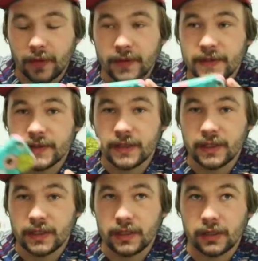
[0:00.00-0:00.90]

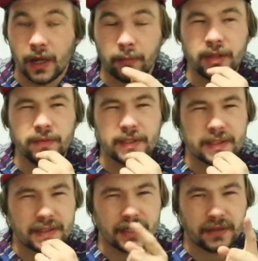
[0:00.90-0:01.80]
I believe this
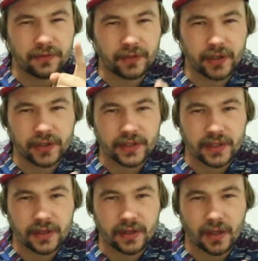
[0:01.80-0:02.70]
is the
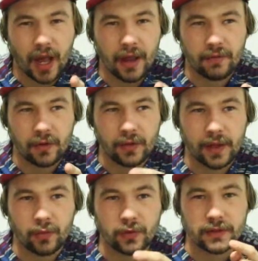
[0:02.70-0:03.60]
first iPhone
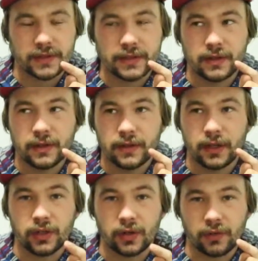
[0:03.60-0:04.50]

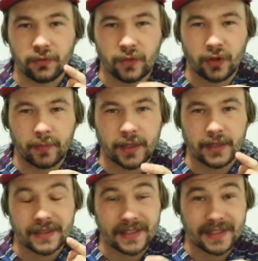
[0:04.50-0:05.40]
that you can film
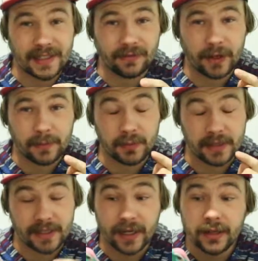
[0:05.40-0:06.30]
in 60 frames per
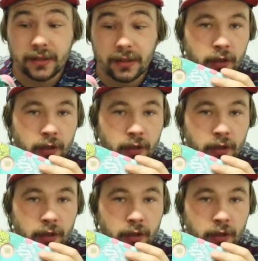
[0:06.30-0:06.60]
second.